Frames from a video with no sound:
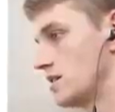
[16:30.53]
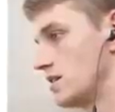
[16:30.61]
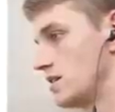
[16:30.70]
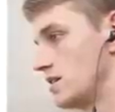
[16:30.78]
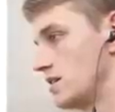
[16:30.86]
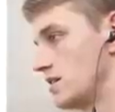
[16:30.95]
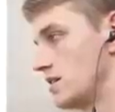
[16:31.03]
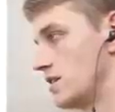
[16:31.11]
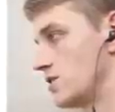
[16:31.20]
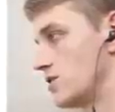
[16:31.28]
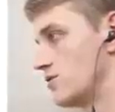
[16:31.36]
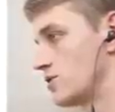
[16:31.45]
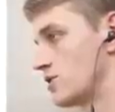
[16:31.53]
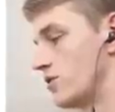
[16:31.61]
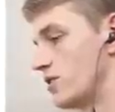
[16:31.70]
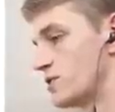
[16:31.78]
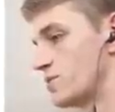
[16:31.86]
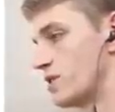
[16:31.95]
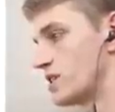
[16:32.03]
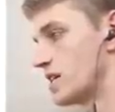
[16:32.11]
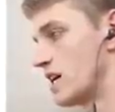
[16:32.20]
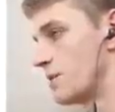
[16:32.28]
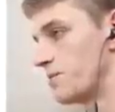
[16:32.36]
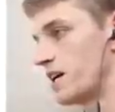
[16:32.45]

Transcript: He's too slow at this point in time.